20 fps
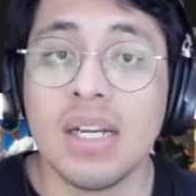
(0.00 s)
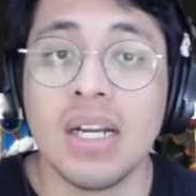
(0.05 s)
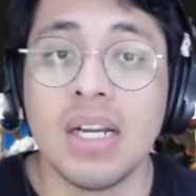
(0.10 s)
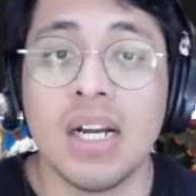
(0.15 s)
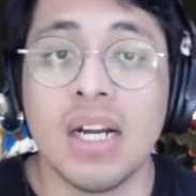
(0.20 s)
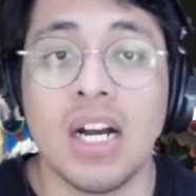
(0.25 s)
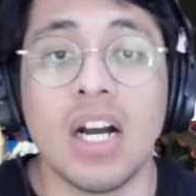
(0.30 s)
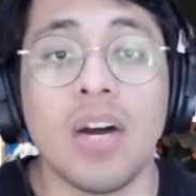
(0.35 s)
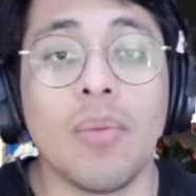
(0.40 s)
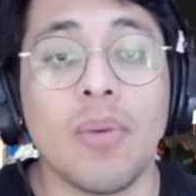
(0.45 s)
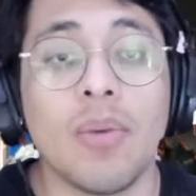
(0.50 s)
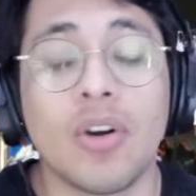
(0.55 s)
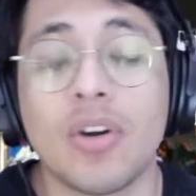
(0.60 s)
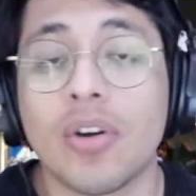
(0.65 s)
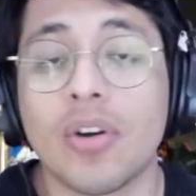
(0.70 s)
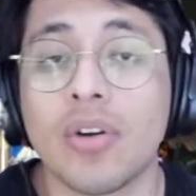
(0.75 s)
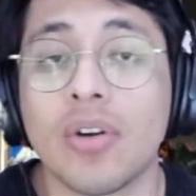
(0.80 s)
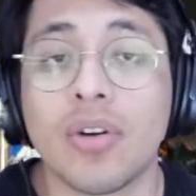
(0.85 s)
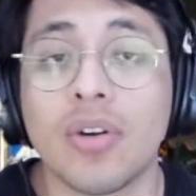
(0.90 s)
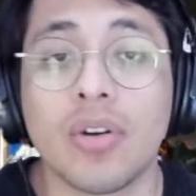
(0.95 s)

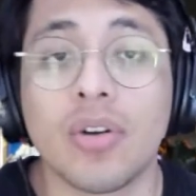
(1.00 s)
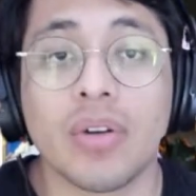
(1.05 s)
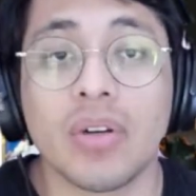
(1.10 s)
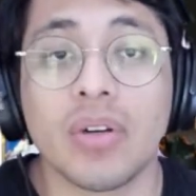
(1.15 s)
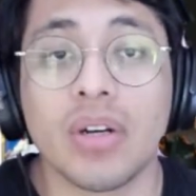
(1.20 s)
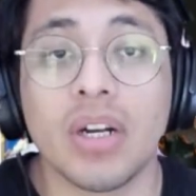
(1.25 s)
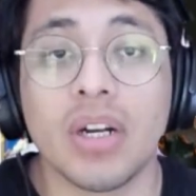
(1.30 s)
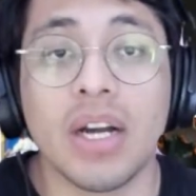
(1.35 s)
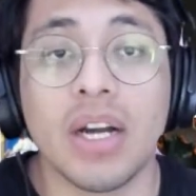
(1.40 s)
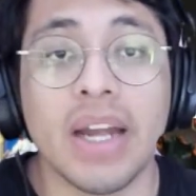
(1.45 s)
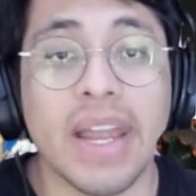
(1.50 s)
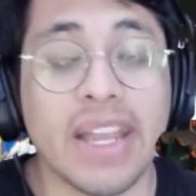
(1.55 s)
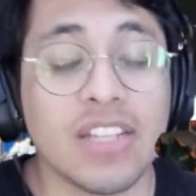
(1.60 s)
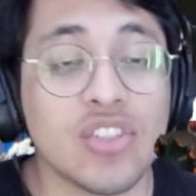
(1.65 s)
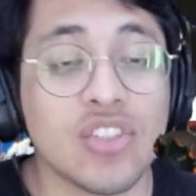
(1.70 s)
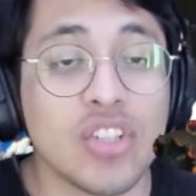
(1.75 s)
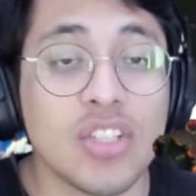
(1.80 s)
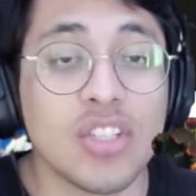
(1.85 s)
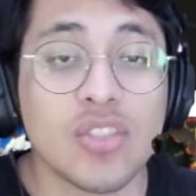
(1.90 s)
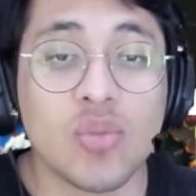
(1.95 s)
Her
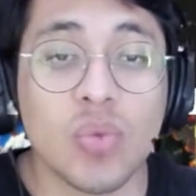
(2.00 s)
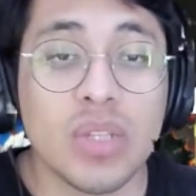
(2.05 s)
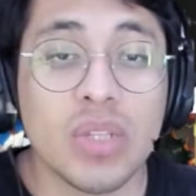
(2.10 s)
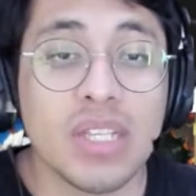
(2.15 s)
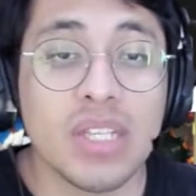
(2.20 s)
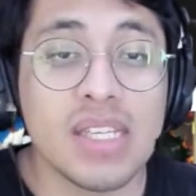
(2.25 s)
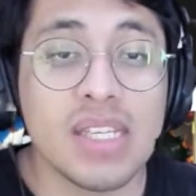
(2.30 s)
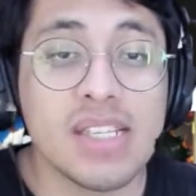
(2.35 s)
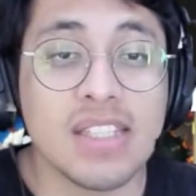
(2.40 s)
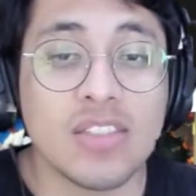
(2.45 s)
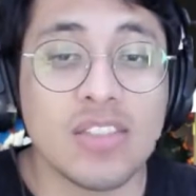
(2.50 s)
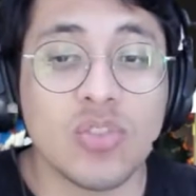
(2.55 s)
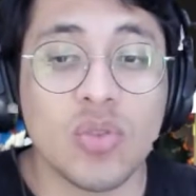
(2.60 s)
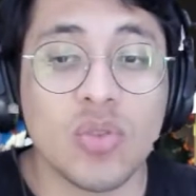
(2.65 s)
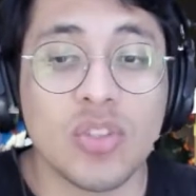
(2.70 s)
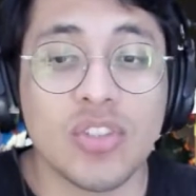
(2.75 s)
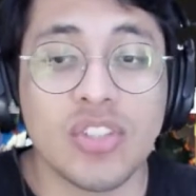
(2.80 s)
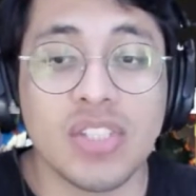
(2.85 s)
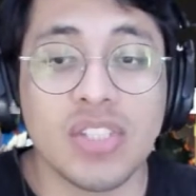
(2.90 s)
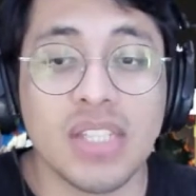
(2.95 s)
engine is really easy to
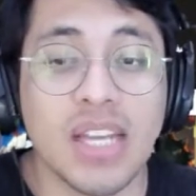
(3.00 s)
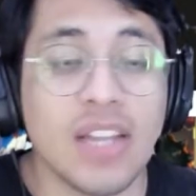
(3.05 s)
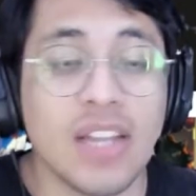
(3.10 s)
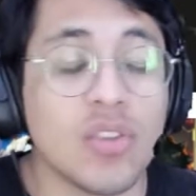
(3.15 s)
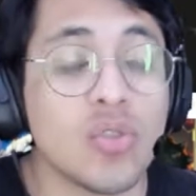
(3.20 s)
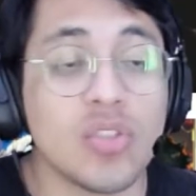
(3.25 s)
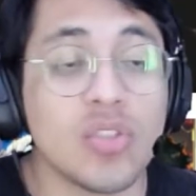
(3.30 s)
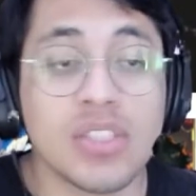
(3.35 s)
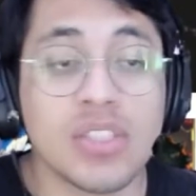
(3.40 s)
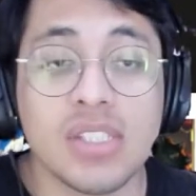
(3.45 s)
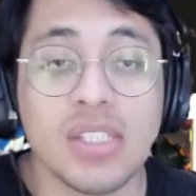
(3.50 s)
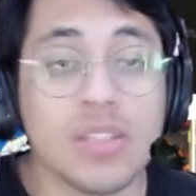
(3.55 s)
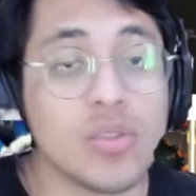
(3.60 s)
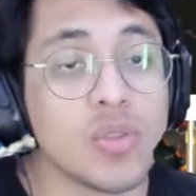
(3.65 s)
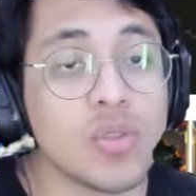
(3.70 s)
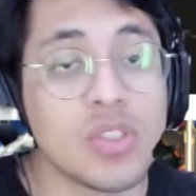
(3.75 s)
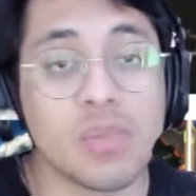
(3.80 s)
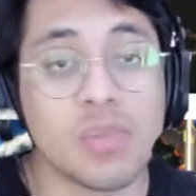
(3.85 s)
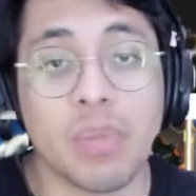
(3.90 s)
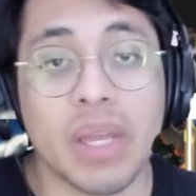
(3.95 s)
understand. You just need to
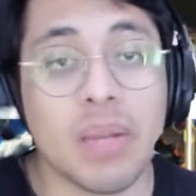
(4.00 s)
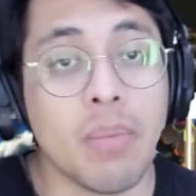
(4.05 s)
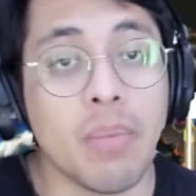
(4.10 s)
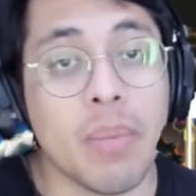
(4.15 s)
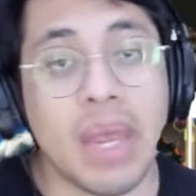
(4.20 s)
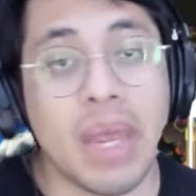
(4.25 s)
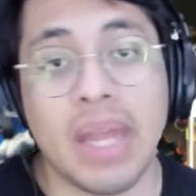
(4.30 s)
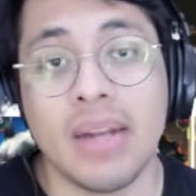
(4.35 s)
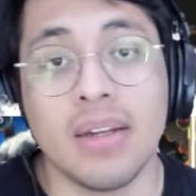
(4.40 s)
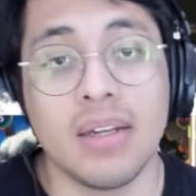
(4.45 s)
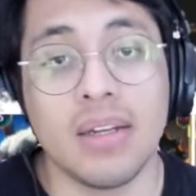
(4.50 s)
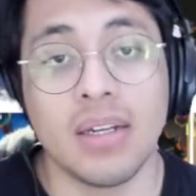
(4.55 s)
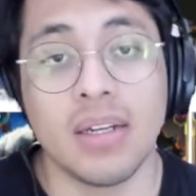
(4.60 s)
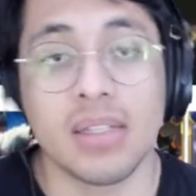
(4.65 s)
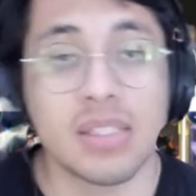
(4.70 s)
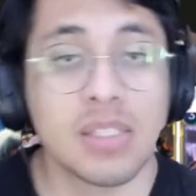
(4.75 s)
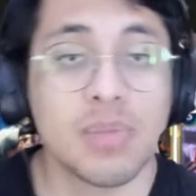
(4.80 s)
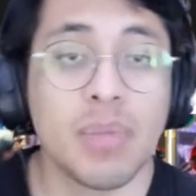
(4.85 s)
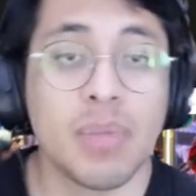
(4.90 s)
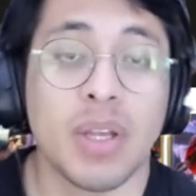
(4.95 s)
spend mana on
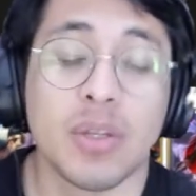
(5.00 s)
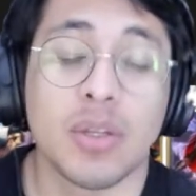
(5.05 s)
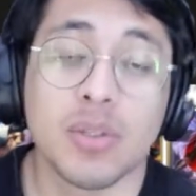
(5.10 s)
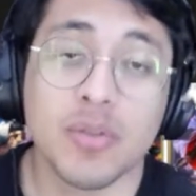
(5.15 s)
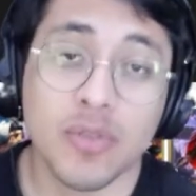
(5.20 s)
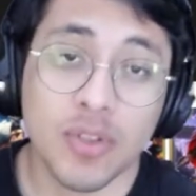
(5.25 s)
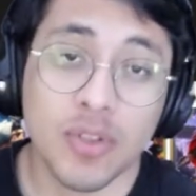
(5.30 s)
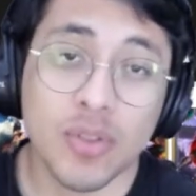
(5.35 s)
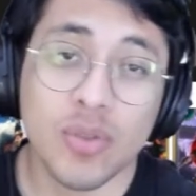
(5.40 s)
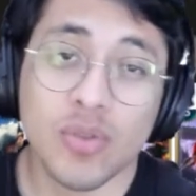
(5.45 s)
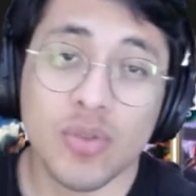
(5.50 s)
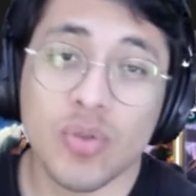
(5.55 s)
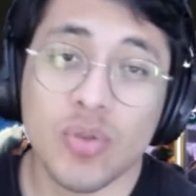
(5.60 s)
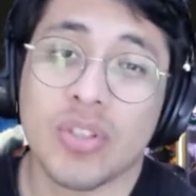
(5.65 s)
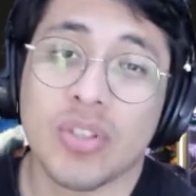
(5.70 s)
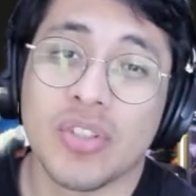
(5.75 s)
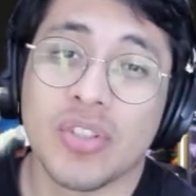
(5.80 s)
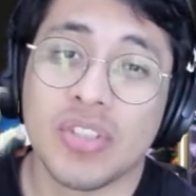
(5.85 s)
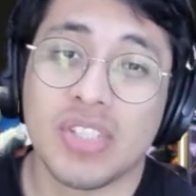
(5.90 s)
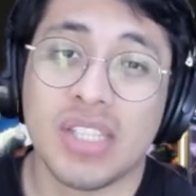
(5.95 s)
spells for you to
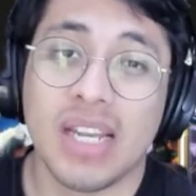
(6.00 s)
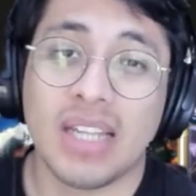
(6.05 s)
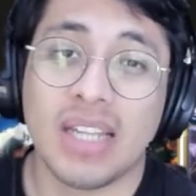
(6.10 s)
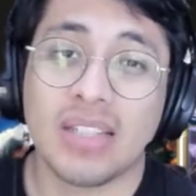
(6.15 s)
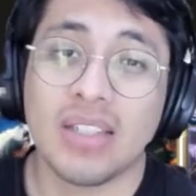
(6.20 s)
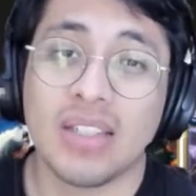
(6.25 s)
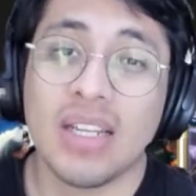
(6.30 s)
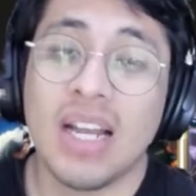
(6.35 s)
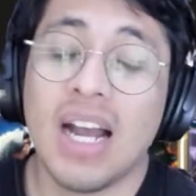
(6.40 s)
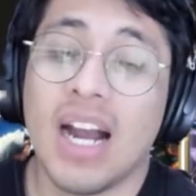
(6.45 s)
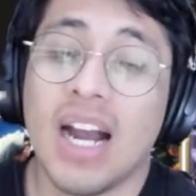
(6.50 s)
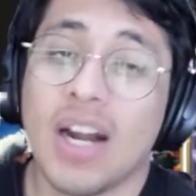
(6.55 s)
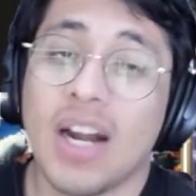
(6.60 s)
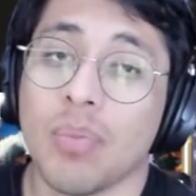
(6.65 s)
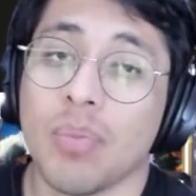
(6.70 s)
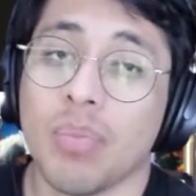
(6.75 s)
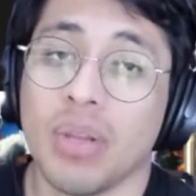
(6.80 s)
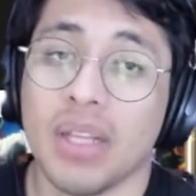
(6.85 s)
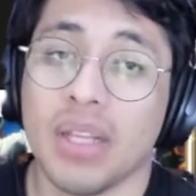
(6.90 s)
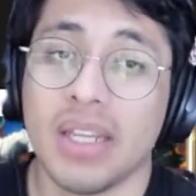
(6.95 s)
understand how to
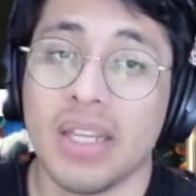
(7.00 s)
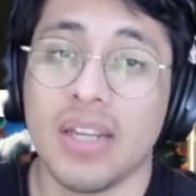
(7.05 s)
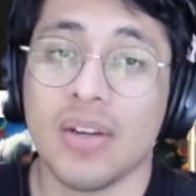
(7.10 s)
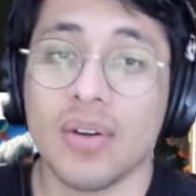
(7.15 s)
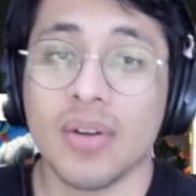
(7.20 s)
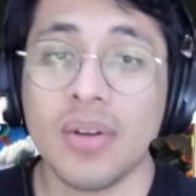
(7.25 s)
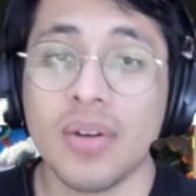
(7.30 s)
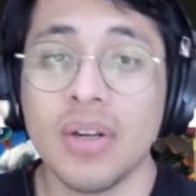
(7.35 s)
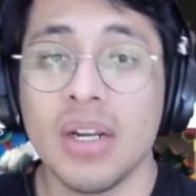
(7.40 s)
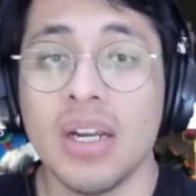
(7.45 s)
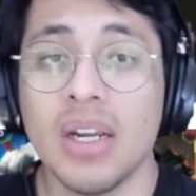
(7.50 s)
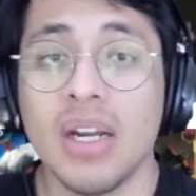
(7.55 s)
play her.